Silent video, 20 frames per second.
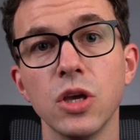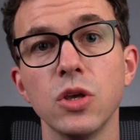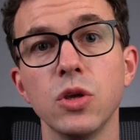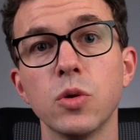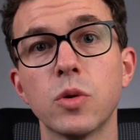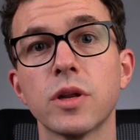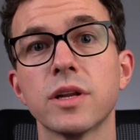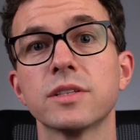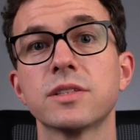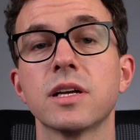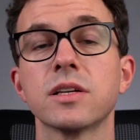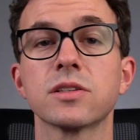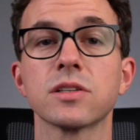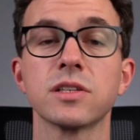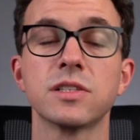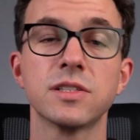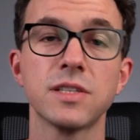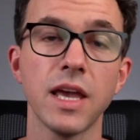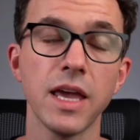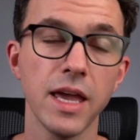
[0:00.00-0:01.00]
You can essentially
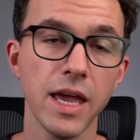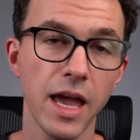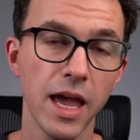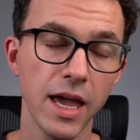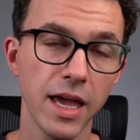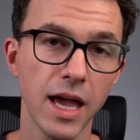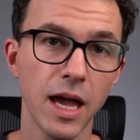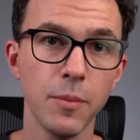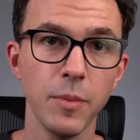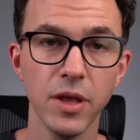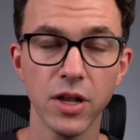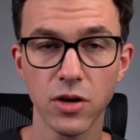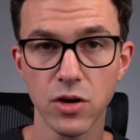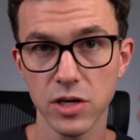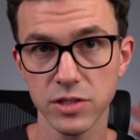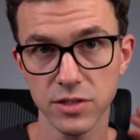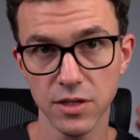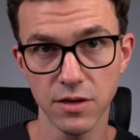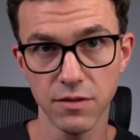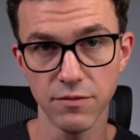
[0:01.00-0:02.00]
say, hey, I'm
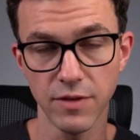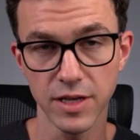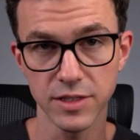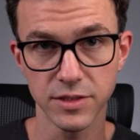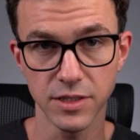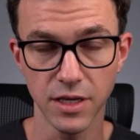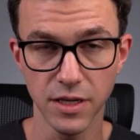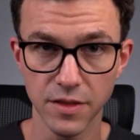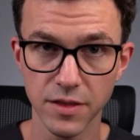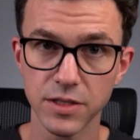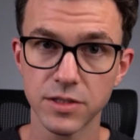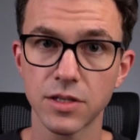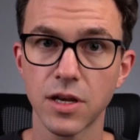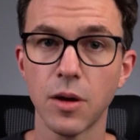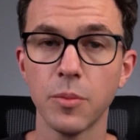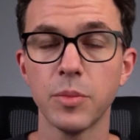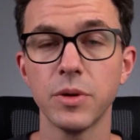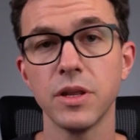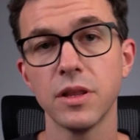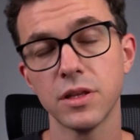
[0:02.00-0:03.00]
interested in investing in this
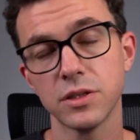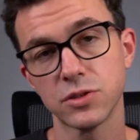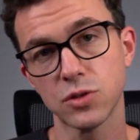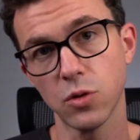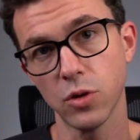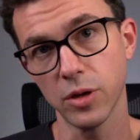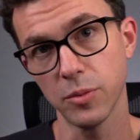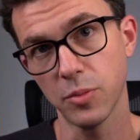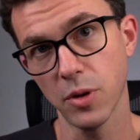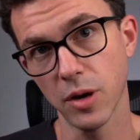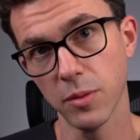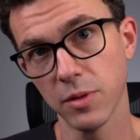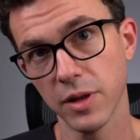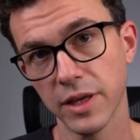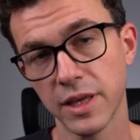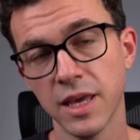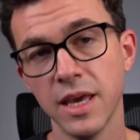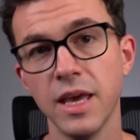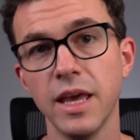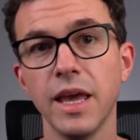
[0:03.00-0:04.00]
company that's going
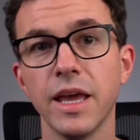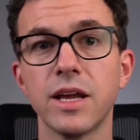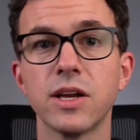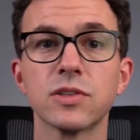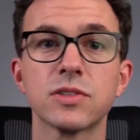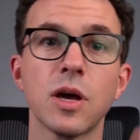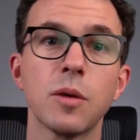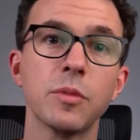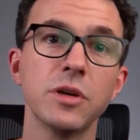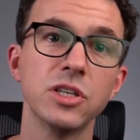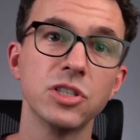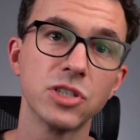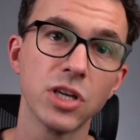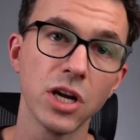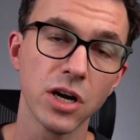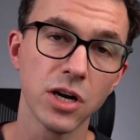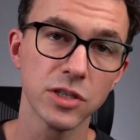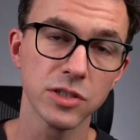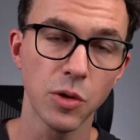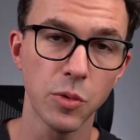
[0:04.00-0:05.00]
public. Here's how many
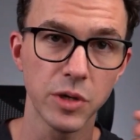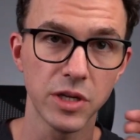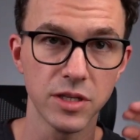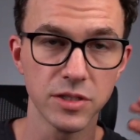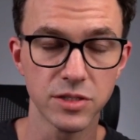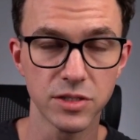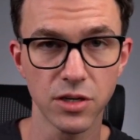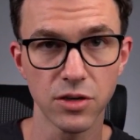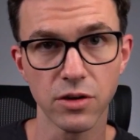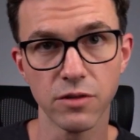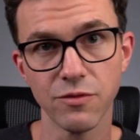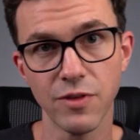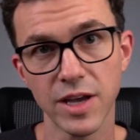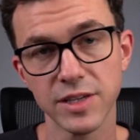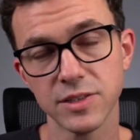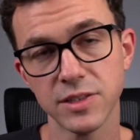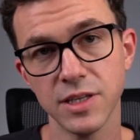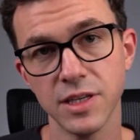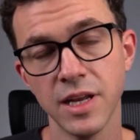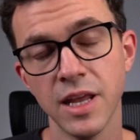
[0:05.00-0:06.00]
shares I would consider
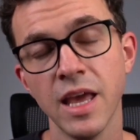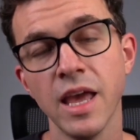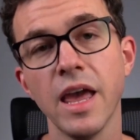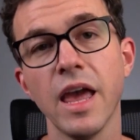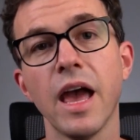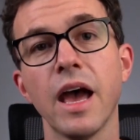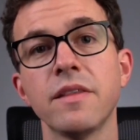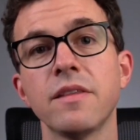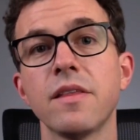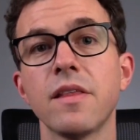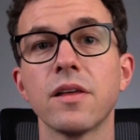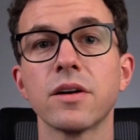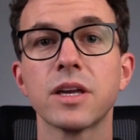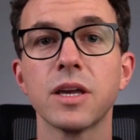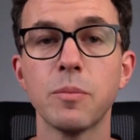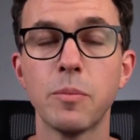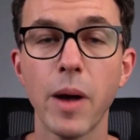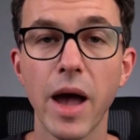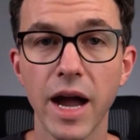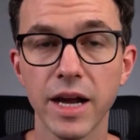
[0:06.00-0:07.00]
investing. And then they'll
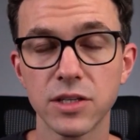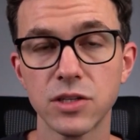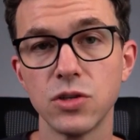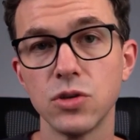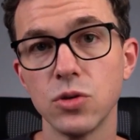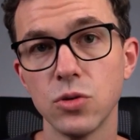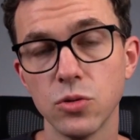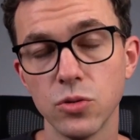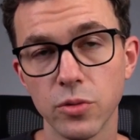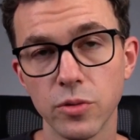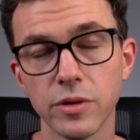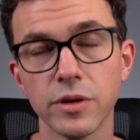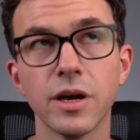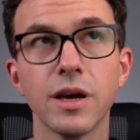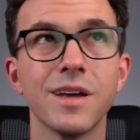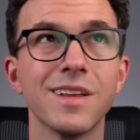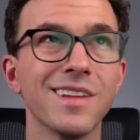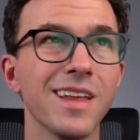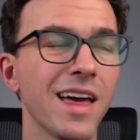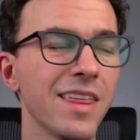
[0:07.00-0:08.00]
get back to you,
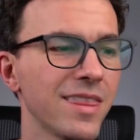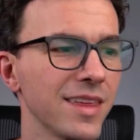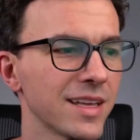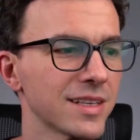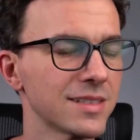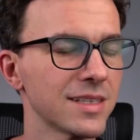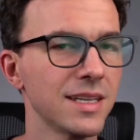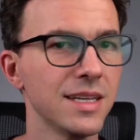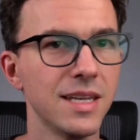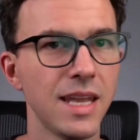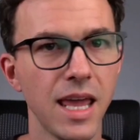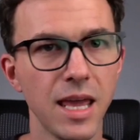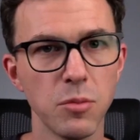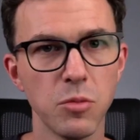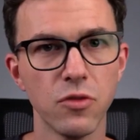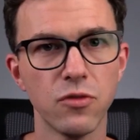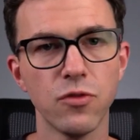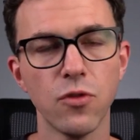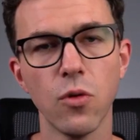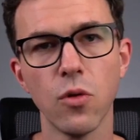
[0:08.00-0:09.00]
uh, I think it's the day
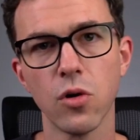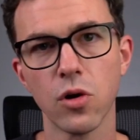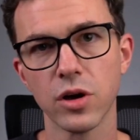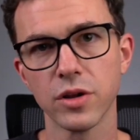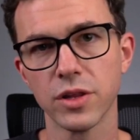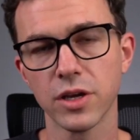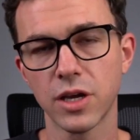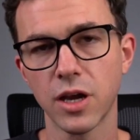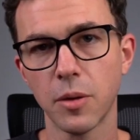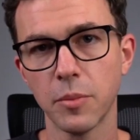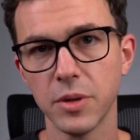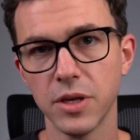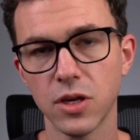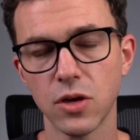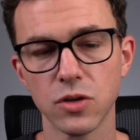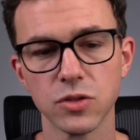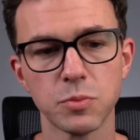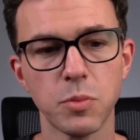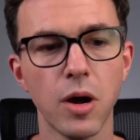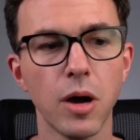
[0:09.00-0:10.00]
before the company
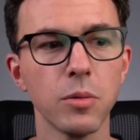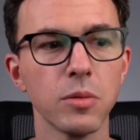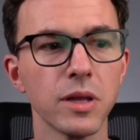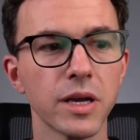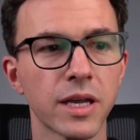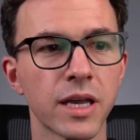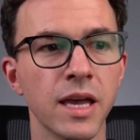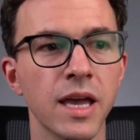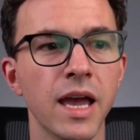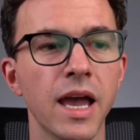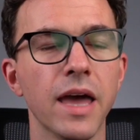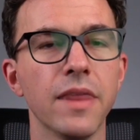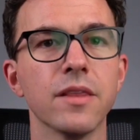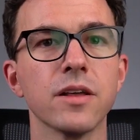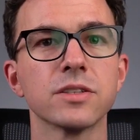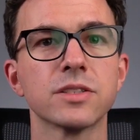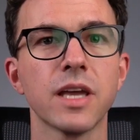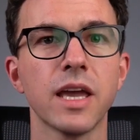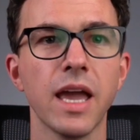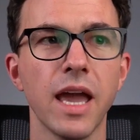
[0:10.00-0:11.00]
goes public. And
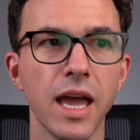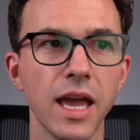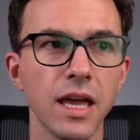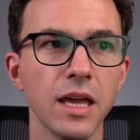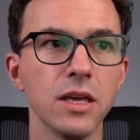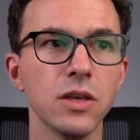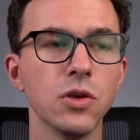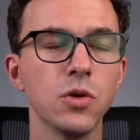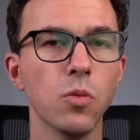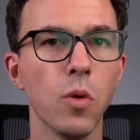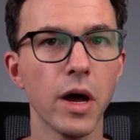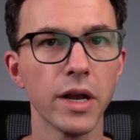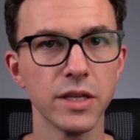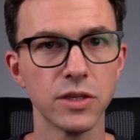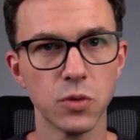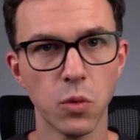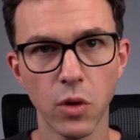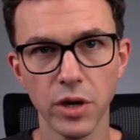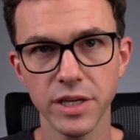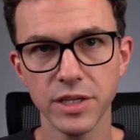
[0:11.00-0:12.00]
they'll say, hey, you
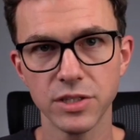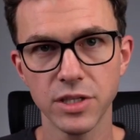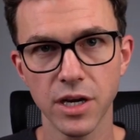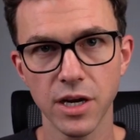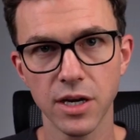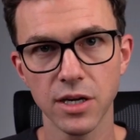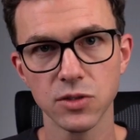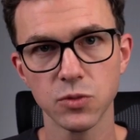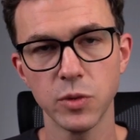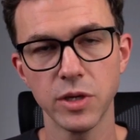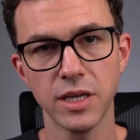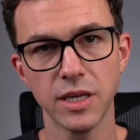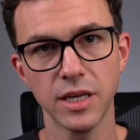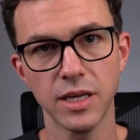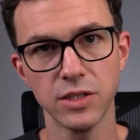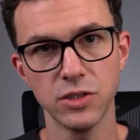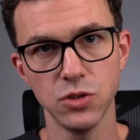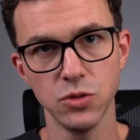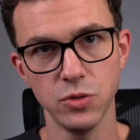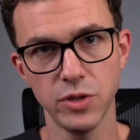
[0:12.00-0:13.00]
wanted 20 shares, we can
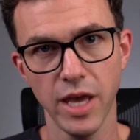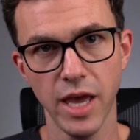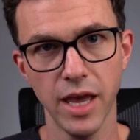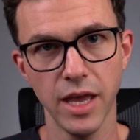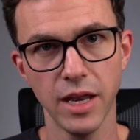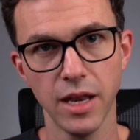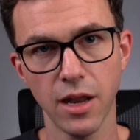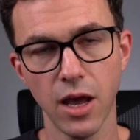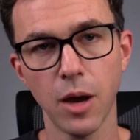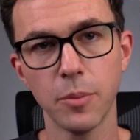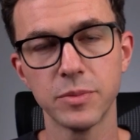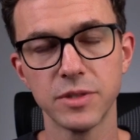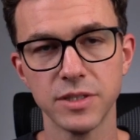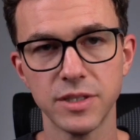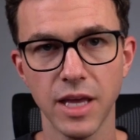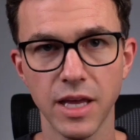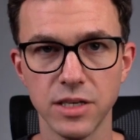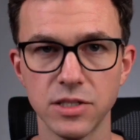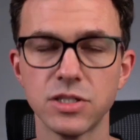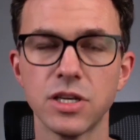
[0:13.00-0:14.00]
get you 10, up to
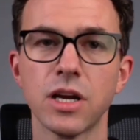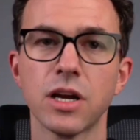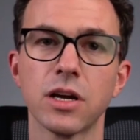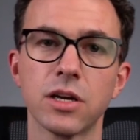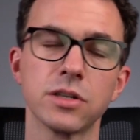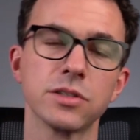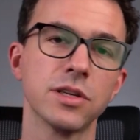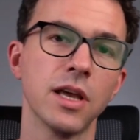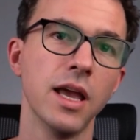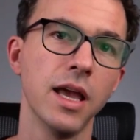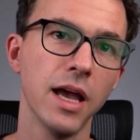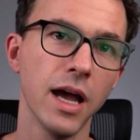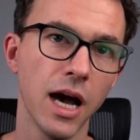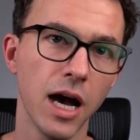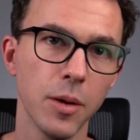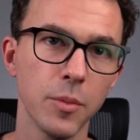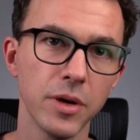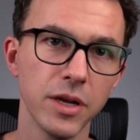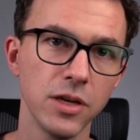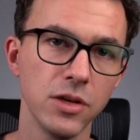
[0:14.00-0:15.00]
10 shares.
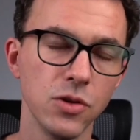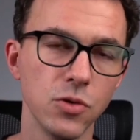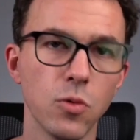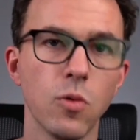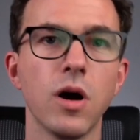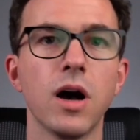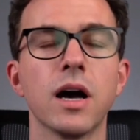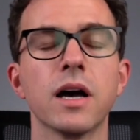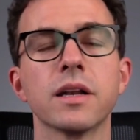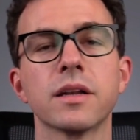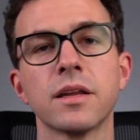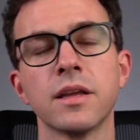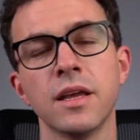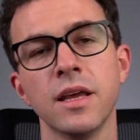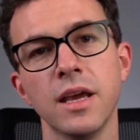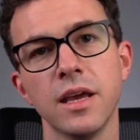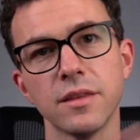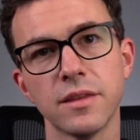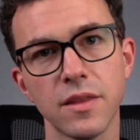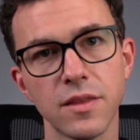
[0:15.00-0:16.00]
How many do you want?
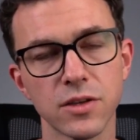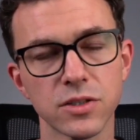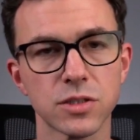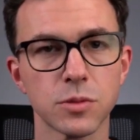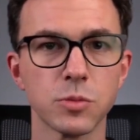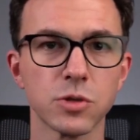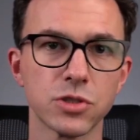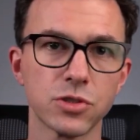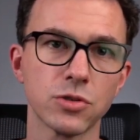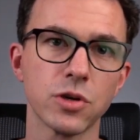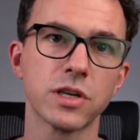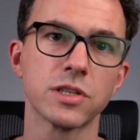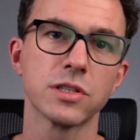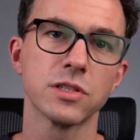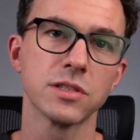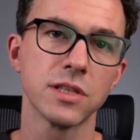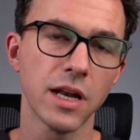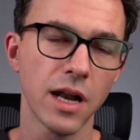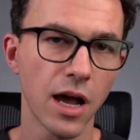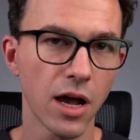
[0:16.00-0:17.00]
Then there's some restrictions
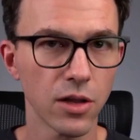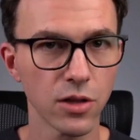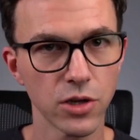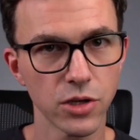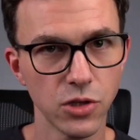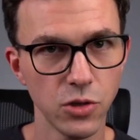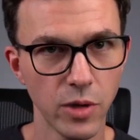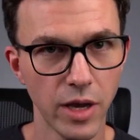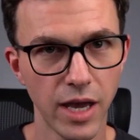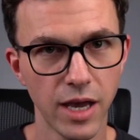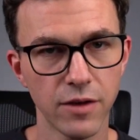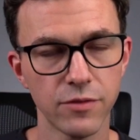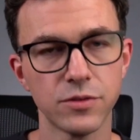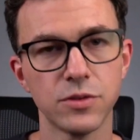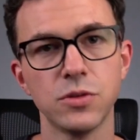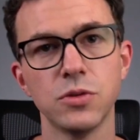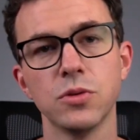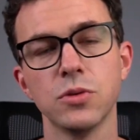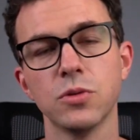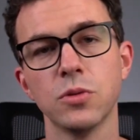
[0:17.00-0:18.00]
restrictions on how long you have
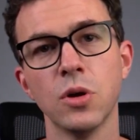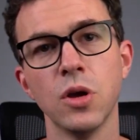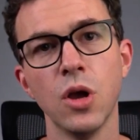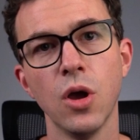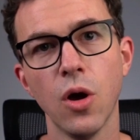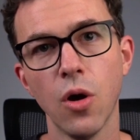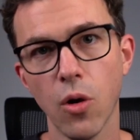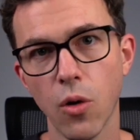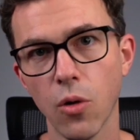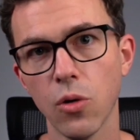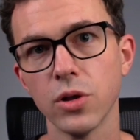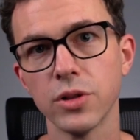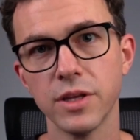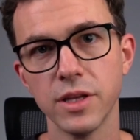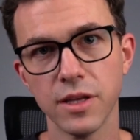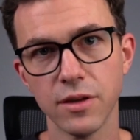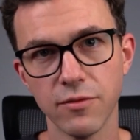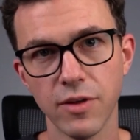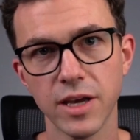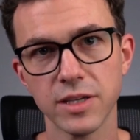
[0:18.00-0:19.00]
to hold
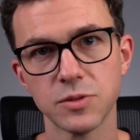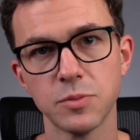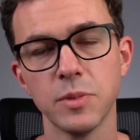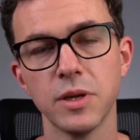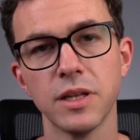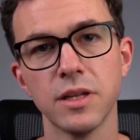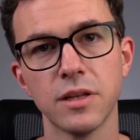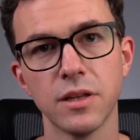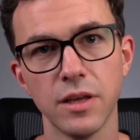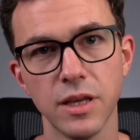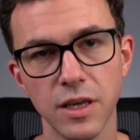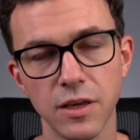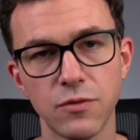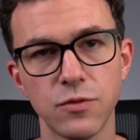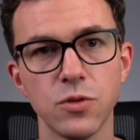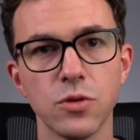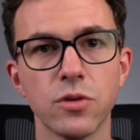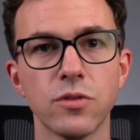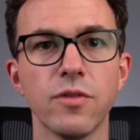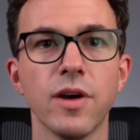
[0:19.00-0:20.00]
the investment
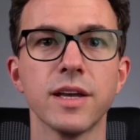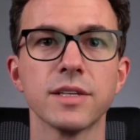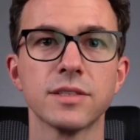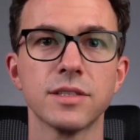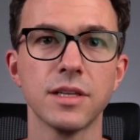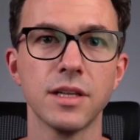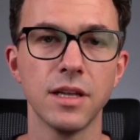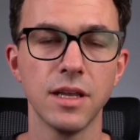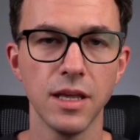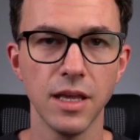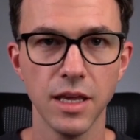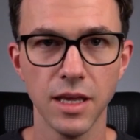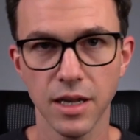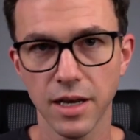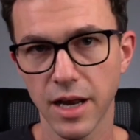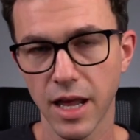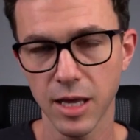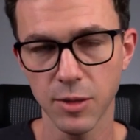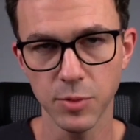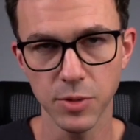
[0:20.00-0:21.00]
if you invested in
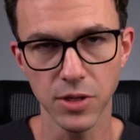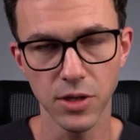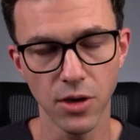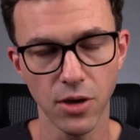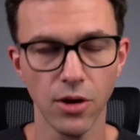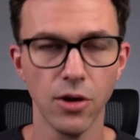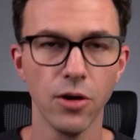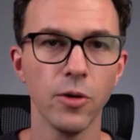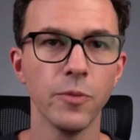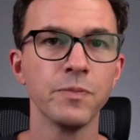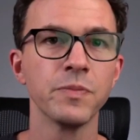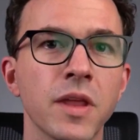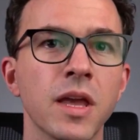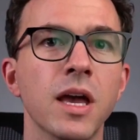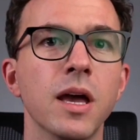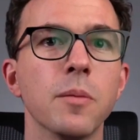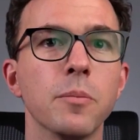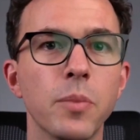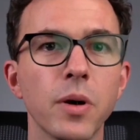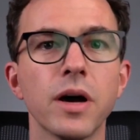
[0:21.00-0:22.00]
an IPO.
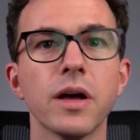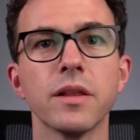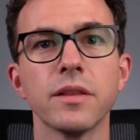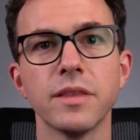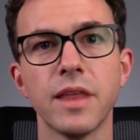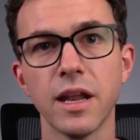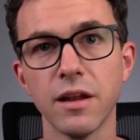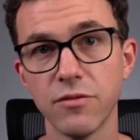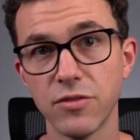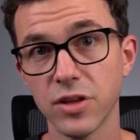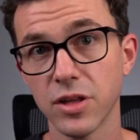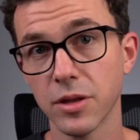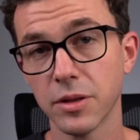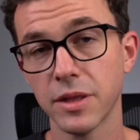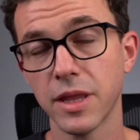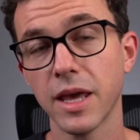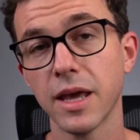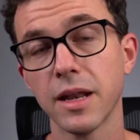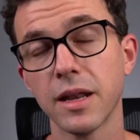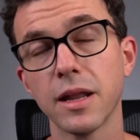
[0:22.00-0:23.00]
But that, abil
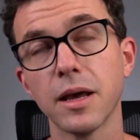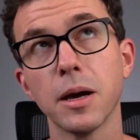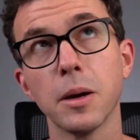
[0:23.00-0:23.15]
that